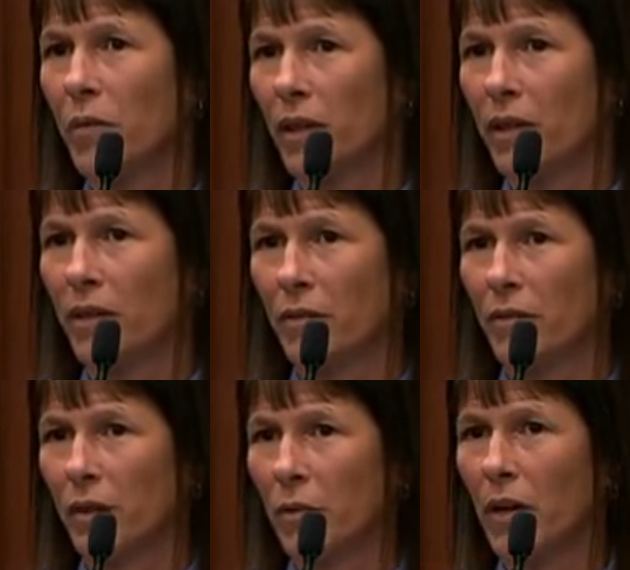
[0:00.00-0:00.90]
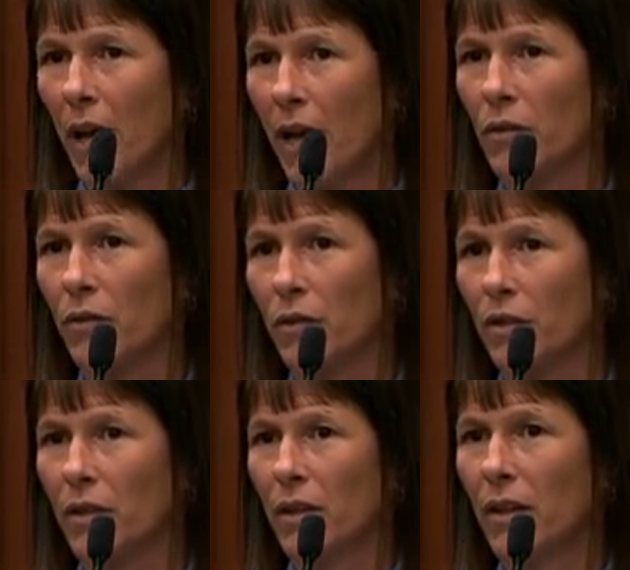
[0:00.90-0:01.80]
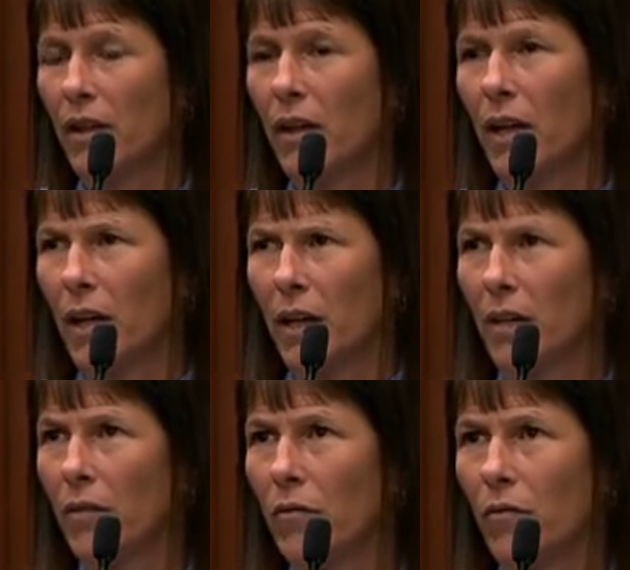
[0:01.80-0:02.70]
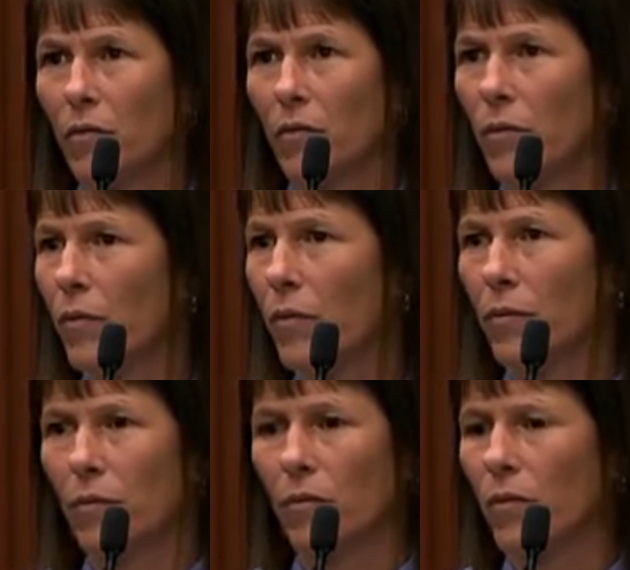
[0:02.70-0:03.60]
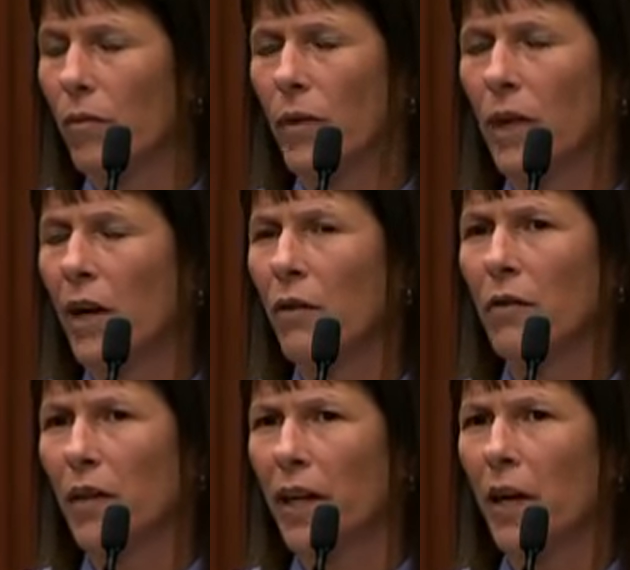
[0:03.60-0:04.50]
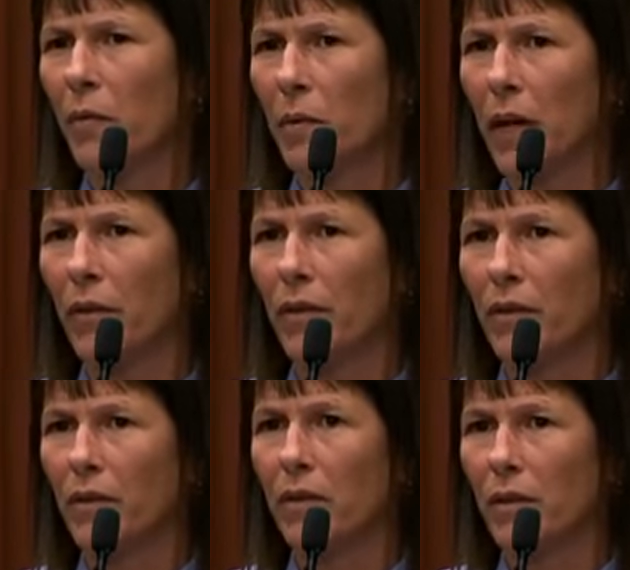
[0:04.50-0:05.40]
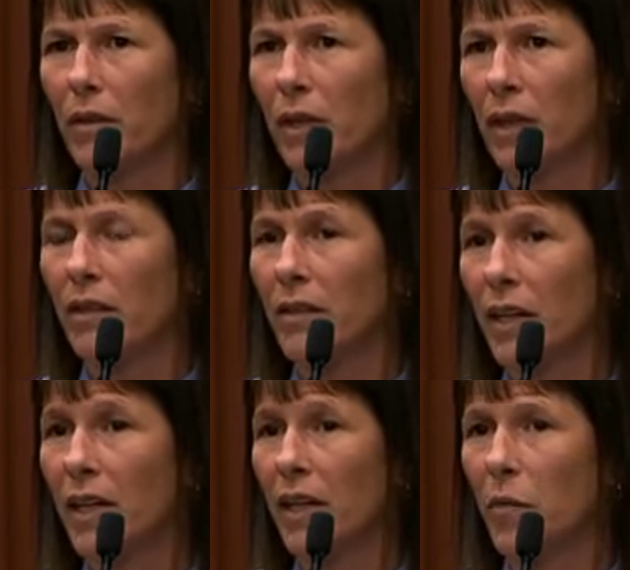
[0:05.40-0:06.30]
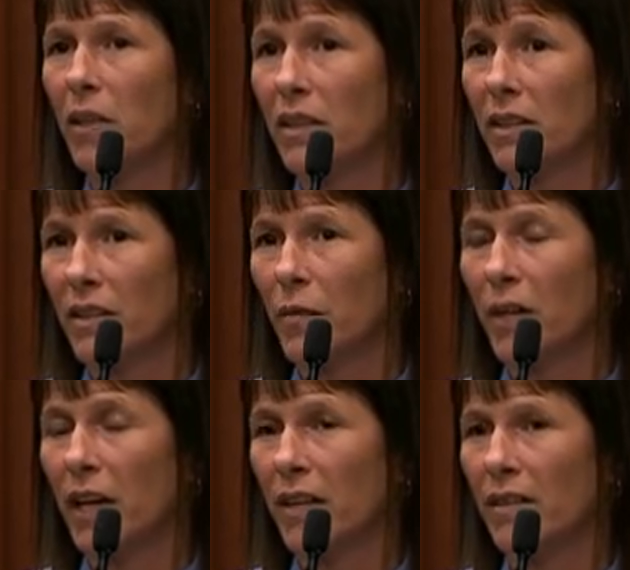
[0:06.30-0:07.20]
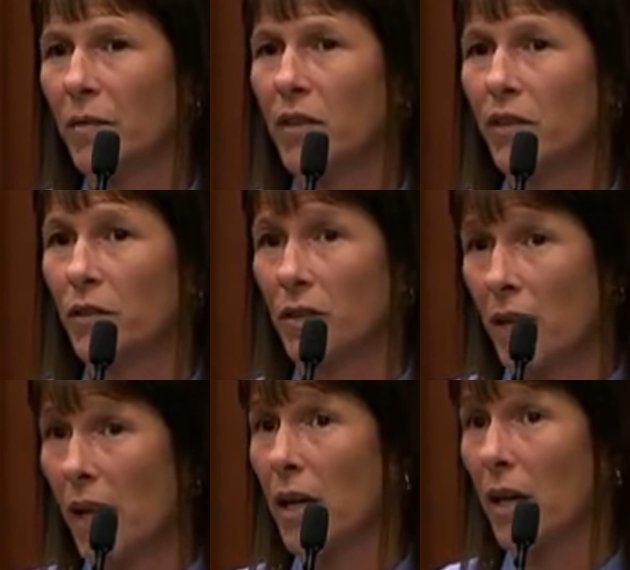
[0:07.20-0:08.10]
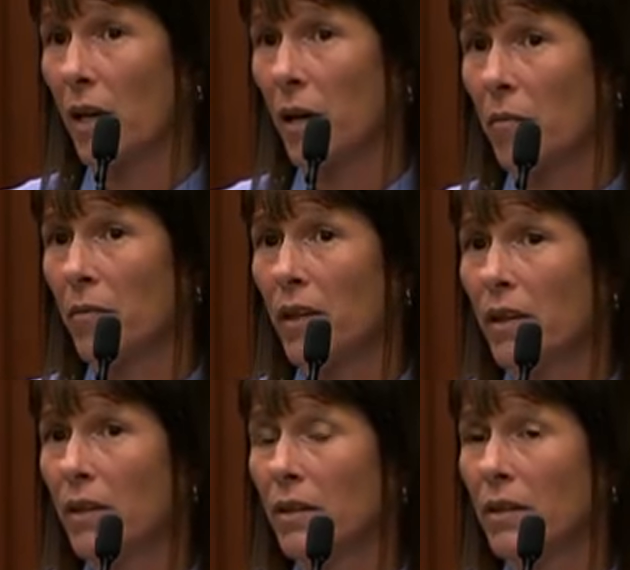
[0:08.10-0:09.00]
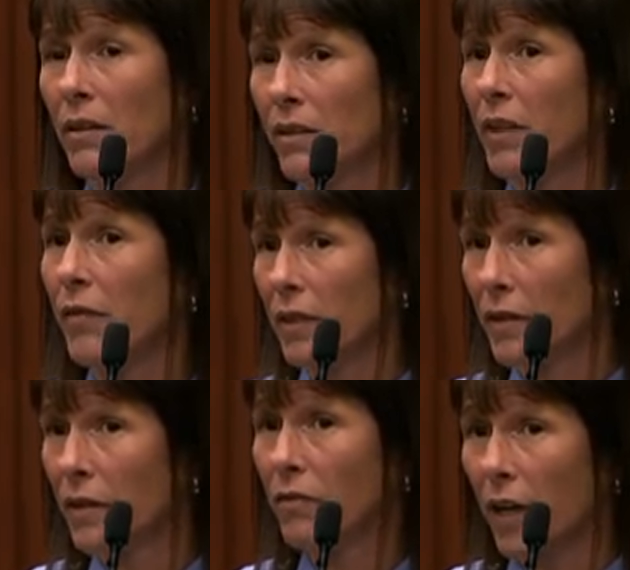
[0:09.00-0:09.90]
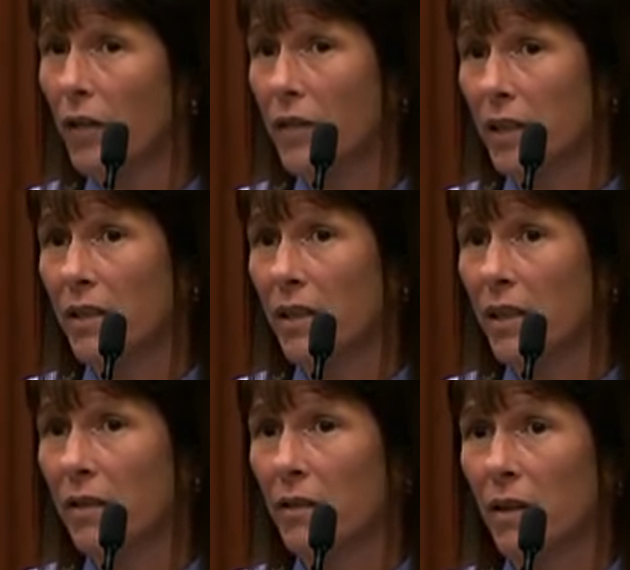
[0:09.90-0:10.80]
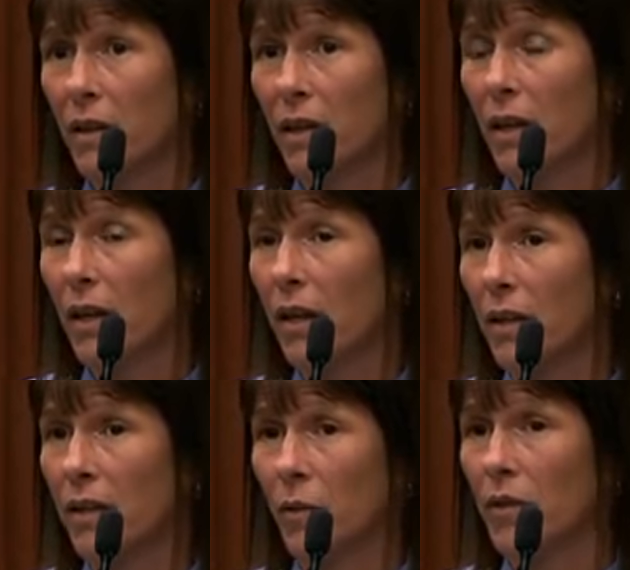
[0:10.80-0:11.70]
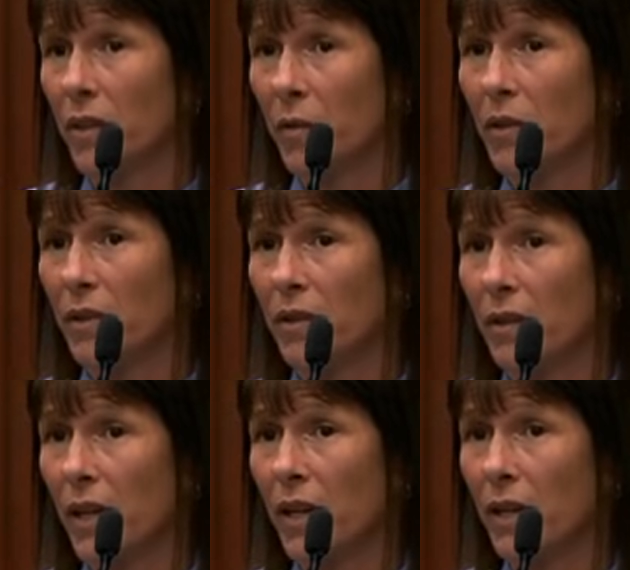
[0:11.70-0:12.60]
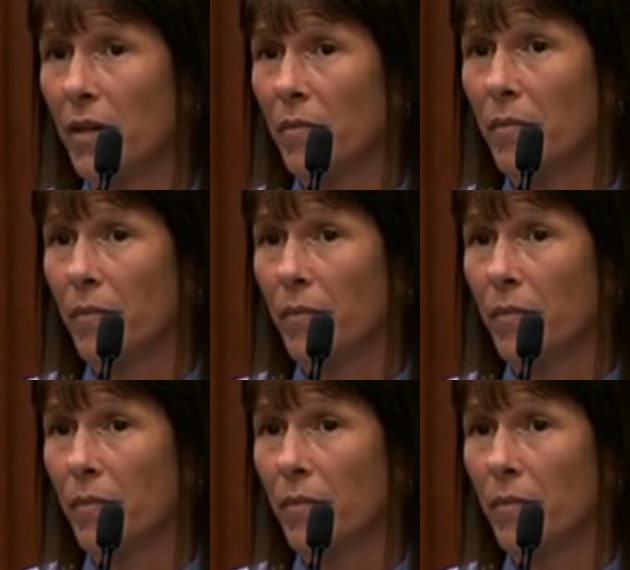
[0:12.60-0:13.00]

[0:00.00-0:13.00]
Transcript: open and his feet were out. All right. And when, however, it came about that he had said he had been dizzy, we asked him to stand up to see if he still felt dizzy, and he was able to stand up.